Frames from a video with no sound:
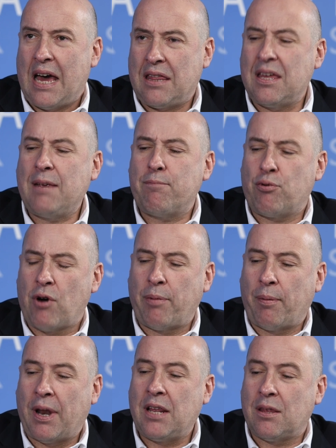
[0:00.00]
I think,
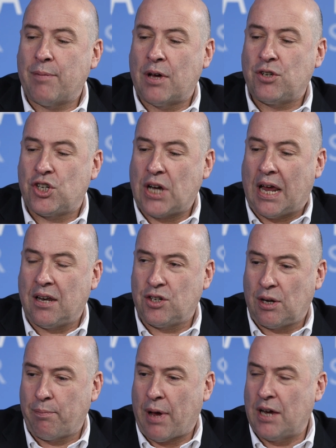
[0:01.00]
probably the most
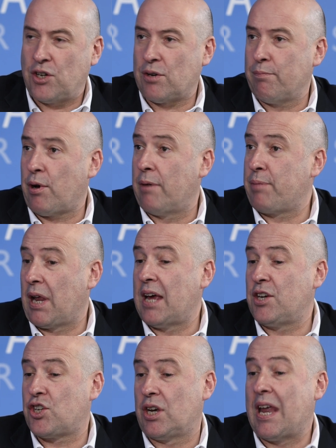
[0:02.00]
challenging patient
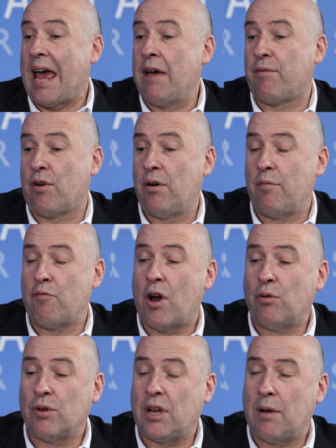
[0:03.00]
population ever
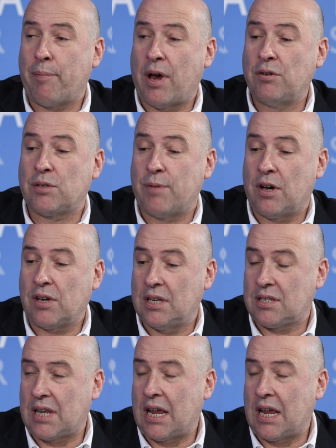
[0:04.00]
enrolled in a post-market